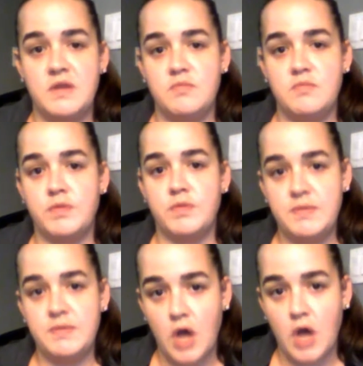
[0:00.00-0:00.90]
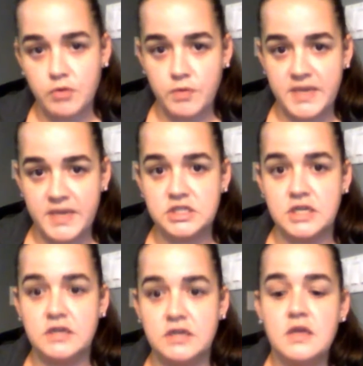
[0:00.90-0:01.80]
more people on
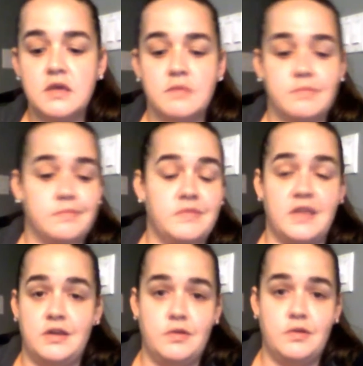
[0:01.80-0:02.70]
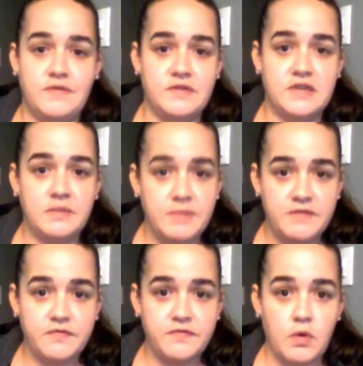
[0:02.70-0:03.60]
probation than you even did
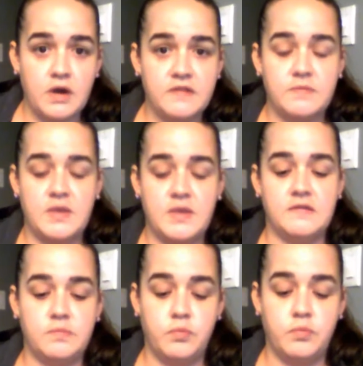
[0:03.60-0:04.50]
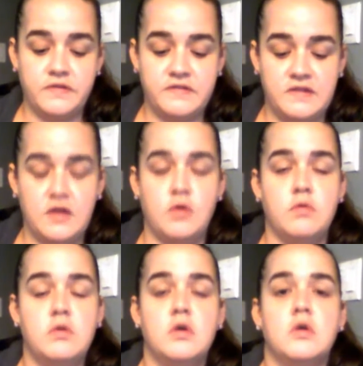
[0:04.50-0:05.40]
before. It's because we're
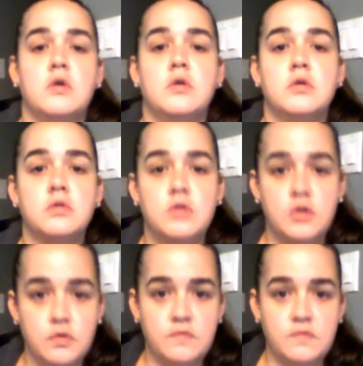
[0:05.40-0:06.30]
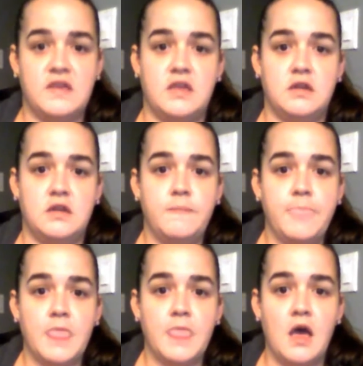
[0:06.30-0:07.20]
still using
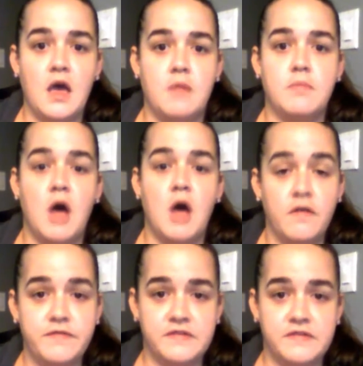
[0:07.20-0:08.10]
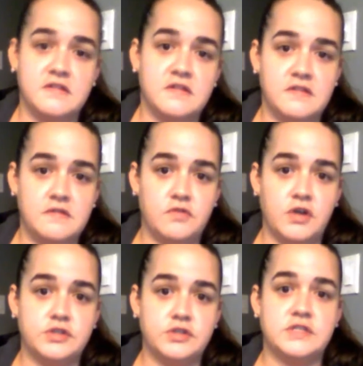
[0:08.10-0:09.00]
all of the sentencing
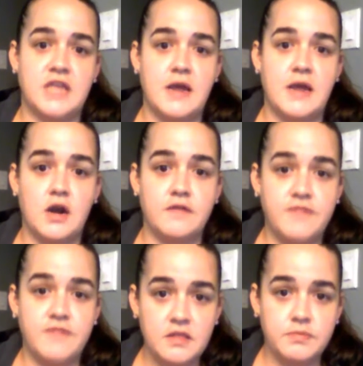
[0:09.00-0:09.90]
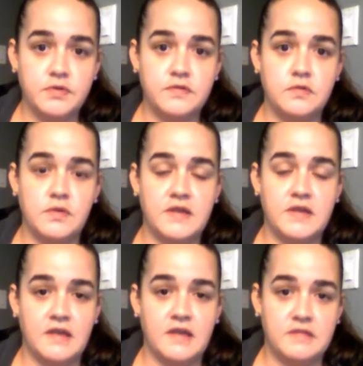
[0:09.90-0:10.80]
structures that are available to
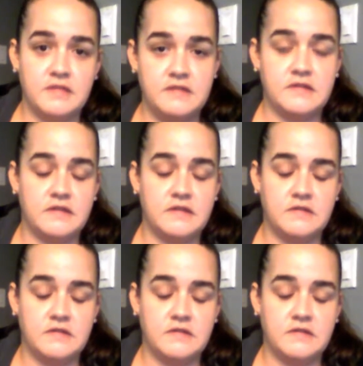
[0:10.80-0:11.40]
us, at least